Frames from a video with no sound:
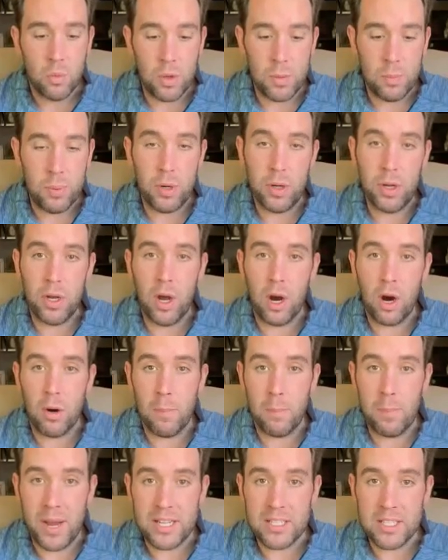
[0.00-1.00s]
we put
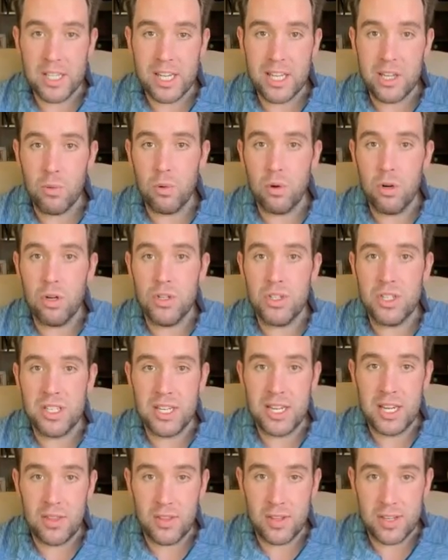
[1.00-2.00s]
our best
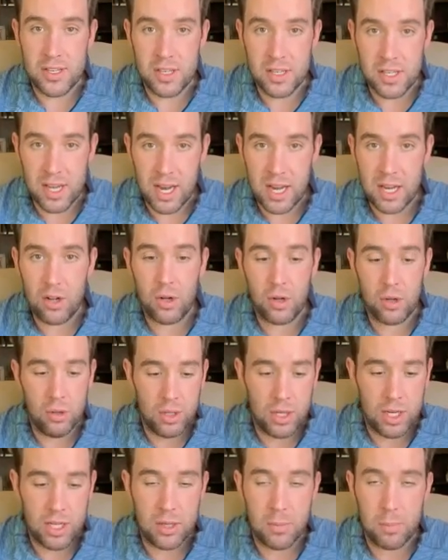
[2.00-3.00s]
keywords in the
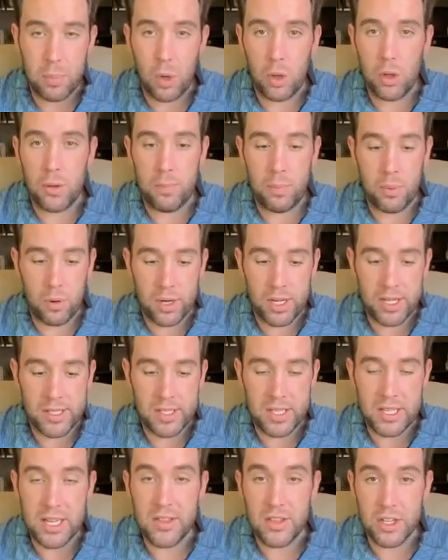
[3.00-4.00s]
title, in the bullet
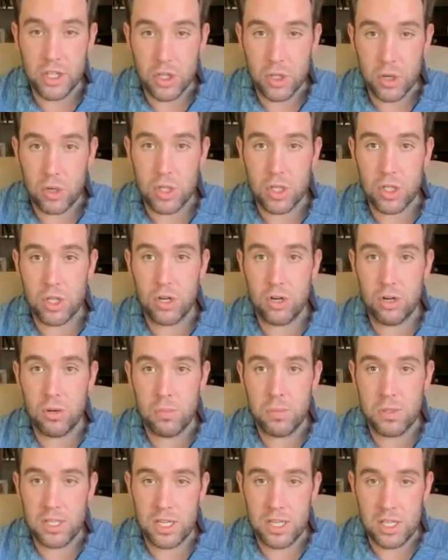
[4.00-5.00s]
points, in the search
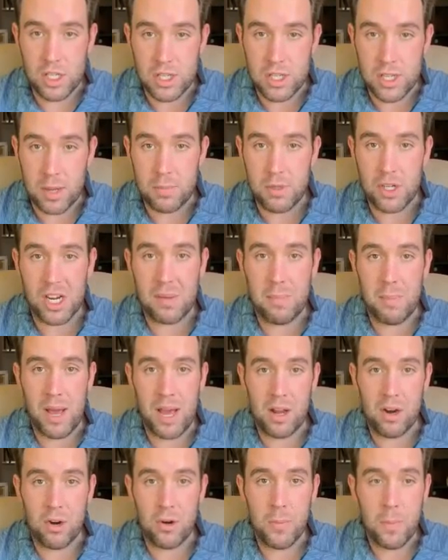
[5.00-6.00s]
terms, in subject
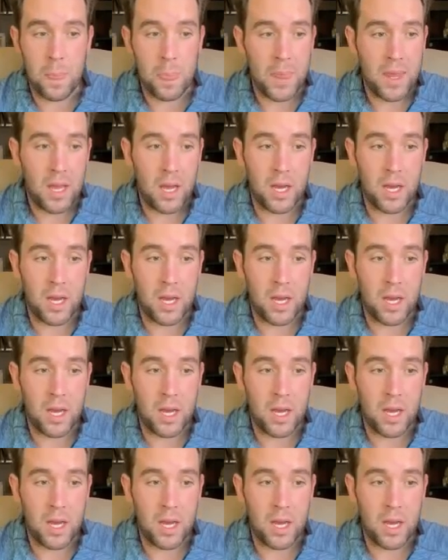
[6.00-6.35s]
matter,